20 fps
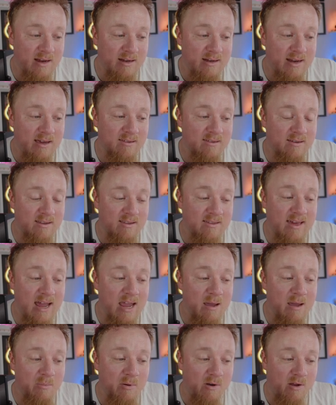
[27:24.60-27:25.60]
Next to the
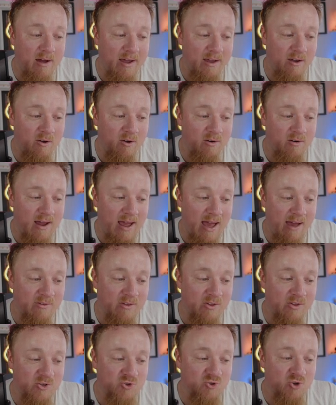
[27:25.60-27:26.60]
table icon, I have
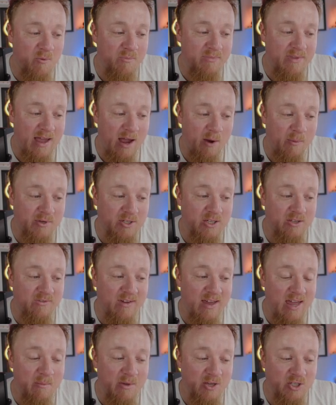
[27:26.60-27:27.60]
this drop down, which is
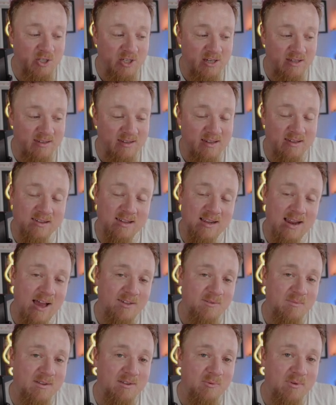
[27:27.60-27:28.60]
for images. This
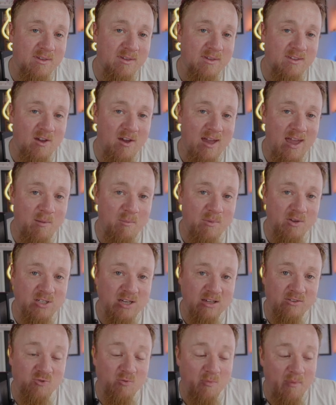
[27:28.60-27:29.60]
allows me to insert
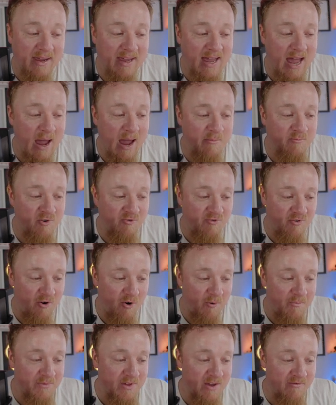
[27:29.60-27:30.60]
images from my camera
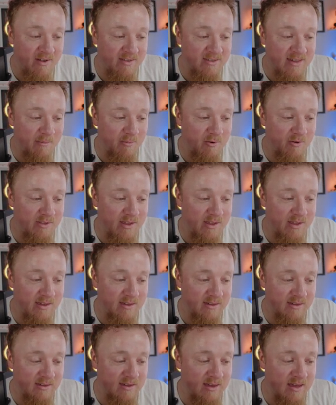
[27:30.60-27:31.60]
roll. So if I tap on
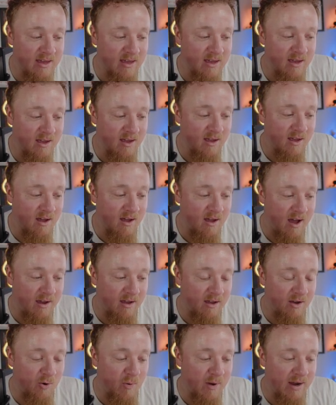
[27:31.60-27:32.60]
this, I
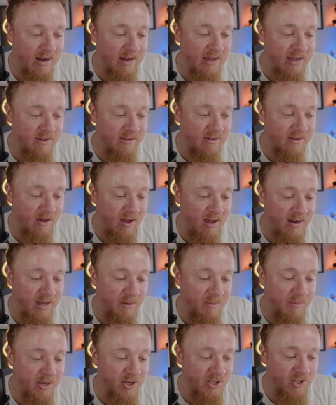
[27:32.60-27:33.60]
can quickly insert an
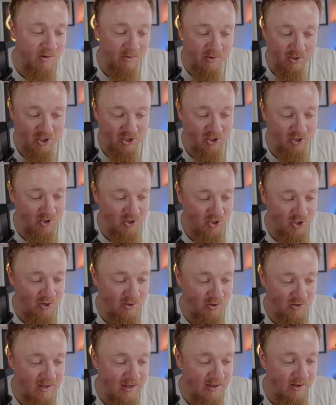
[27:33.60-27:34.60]
image. I'm going to just
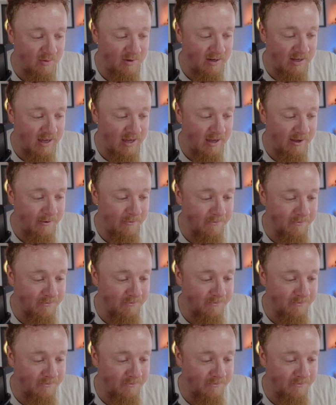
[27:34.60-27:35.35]
choose this one here.